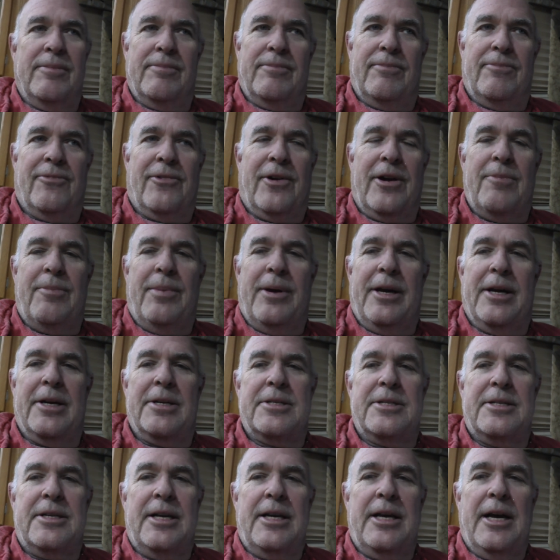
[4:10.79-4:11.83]

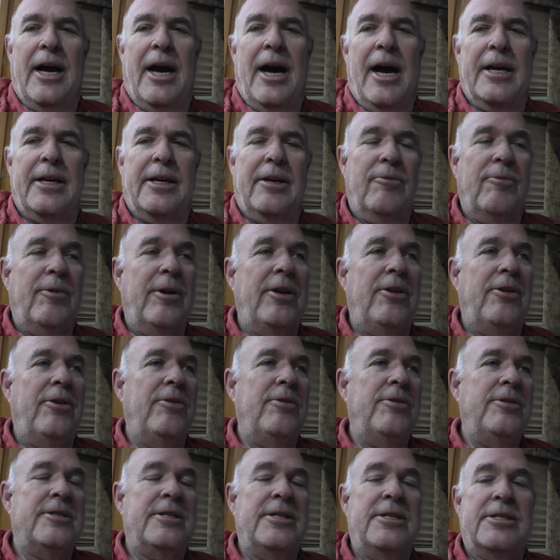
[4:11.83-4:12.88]
FreeBSD on, and we'd
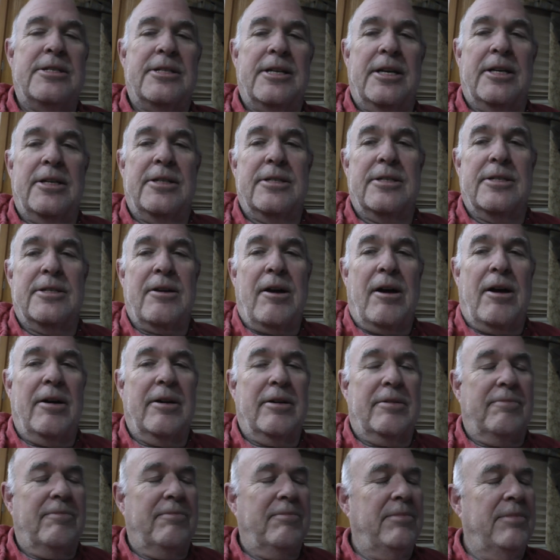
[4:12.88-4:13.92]
use these things as a
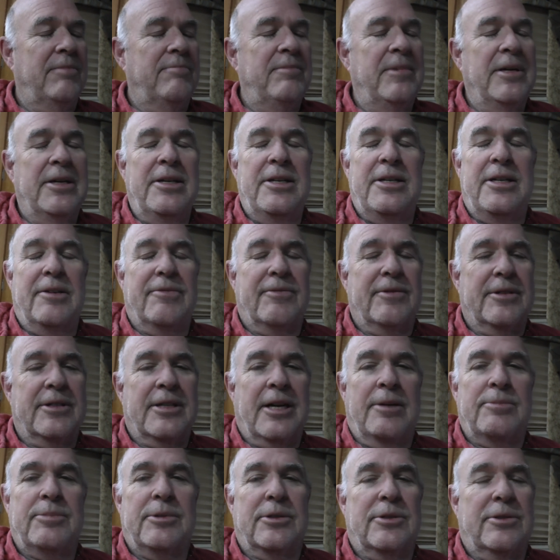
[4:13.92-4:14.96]
million different
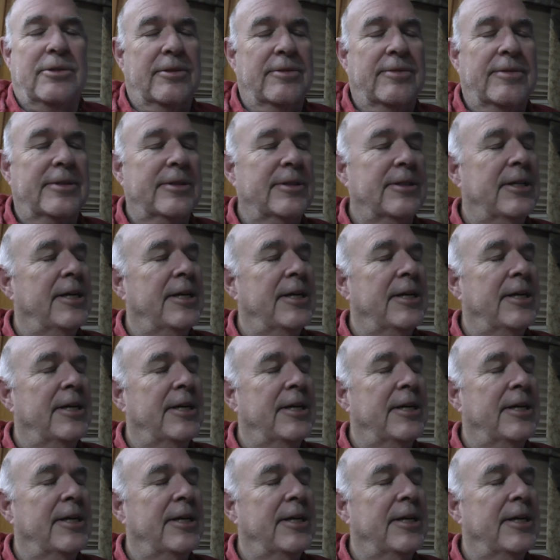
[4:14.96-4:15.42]
types of servers.